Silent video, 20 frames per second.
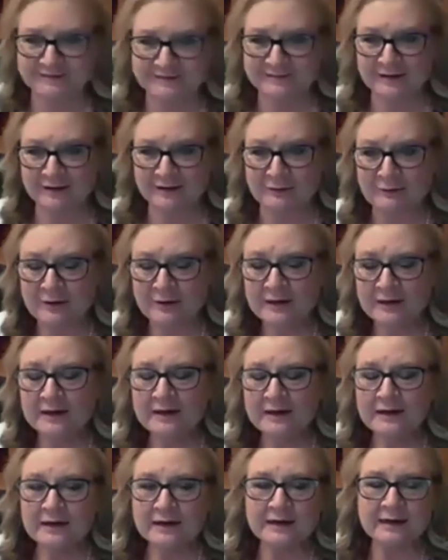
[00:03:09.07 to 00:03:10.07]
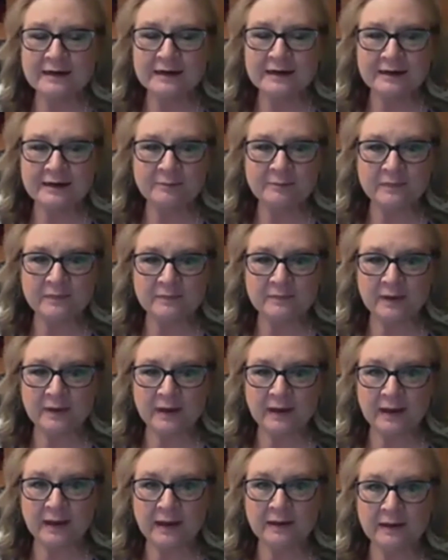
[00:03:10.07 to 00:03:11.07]
So, um,
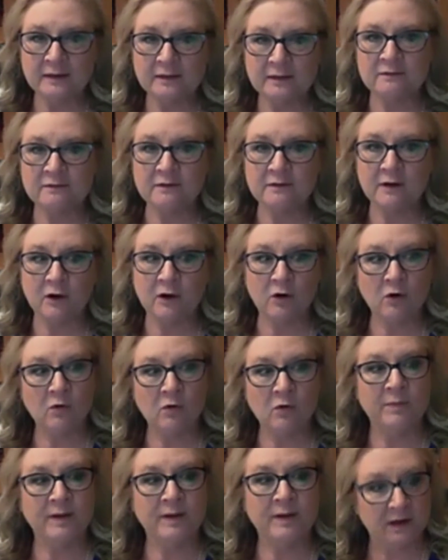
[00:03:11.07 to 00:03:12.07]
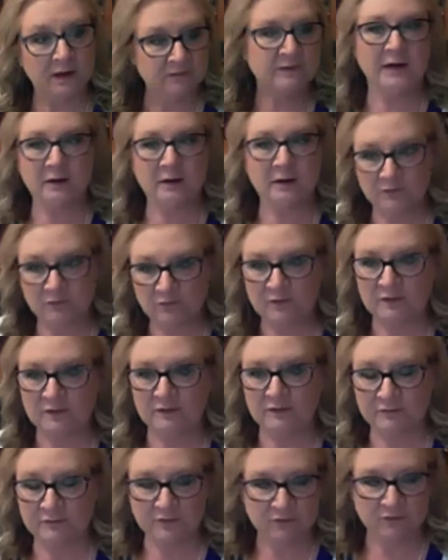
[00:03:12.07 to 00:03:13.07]
and so because Deanna was one of
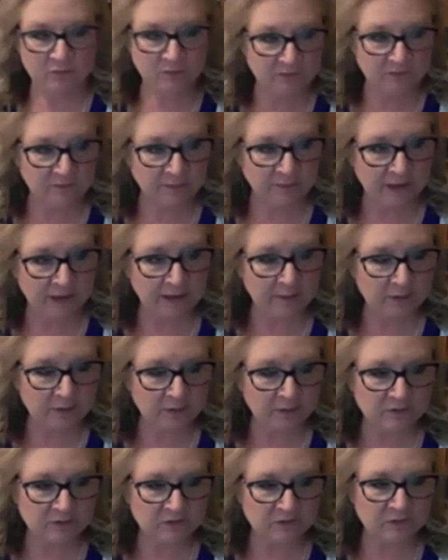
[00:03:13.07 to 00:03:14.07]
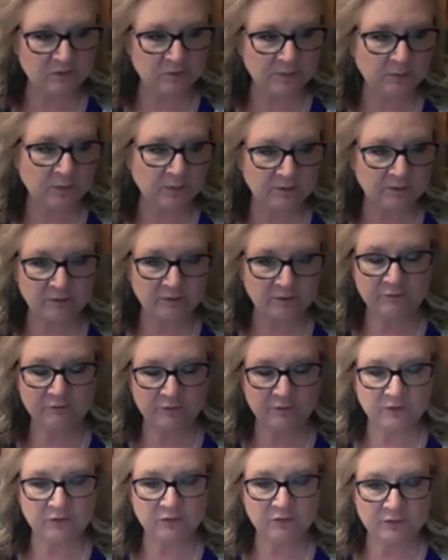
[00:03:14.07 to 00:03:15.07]
the first ones to buy a book, she's been one of the very
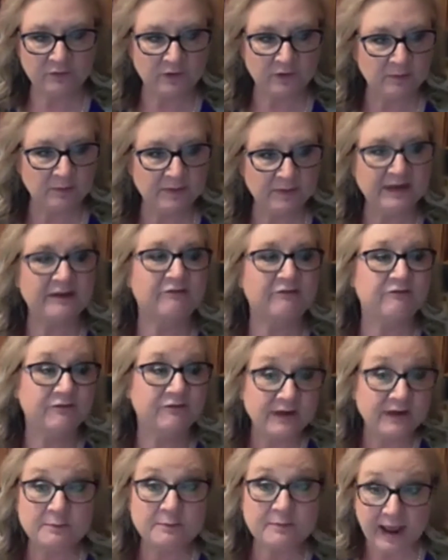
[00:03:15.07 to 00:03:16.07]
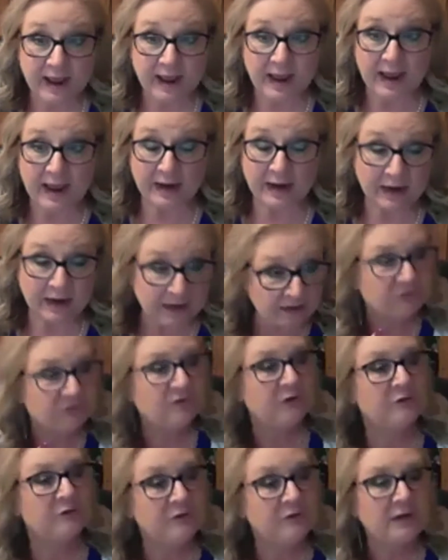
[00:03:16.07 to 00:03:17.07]
first ones to give me any feedback. And so,
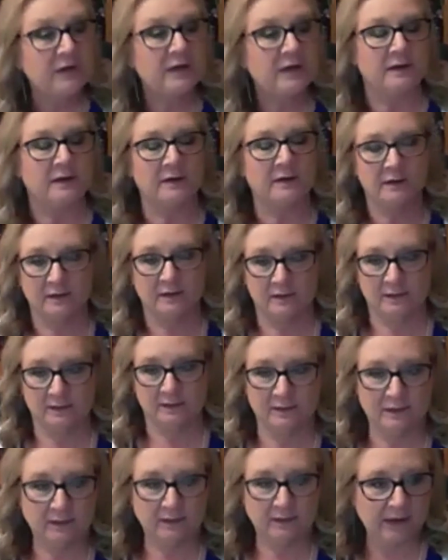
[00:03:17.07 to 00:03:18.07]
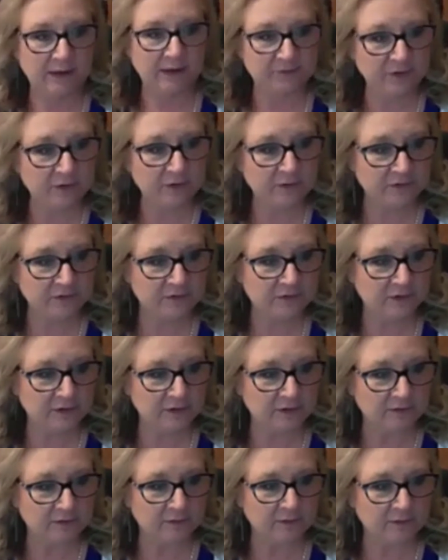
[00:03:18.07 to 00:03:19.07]
Dee, I'll turn it to you
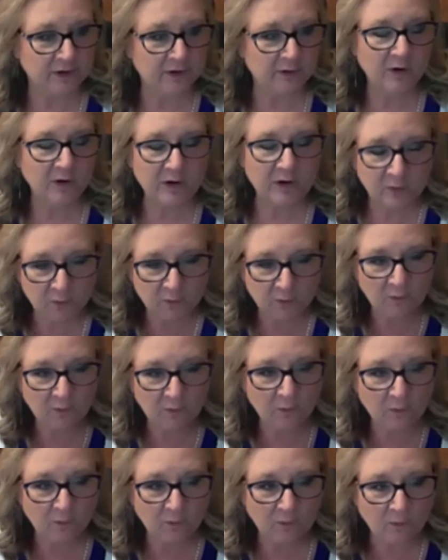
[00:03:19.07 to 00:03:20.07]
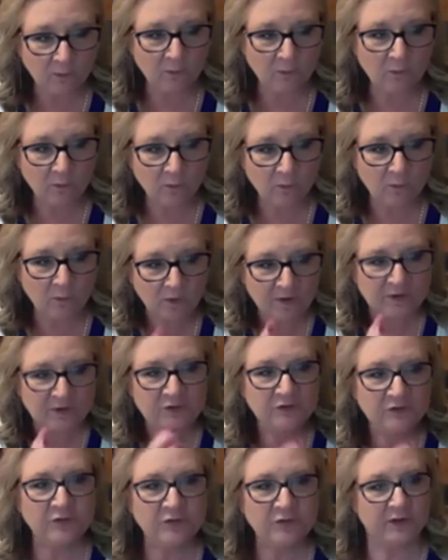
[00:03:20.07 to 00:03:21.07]
what What did you
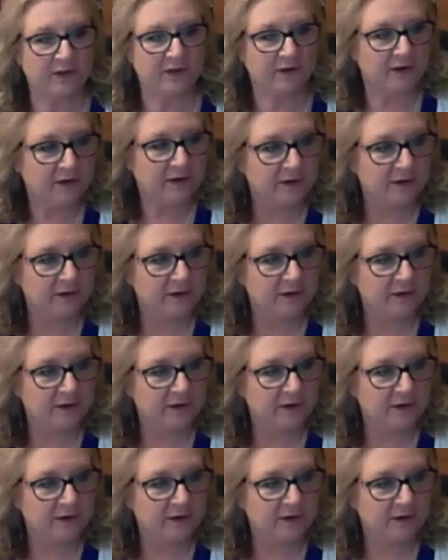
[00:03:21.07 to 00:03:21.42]
think?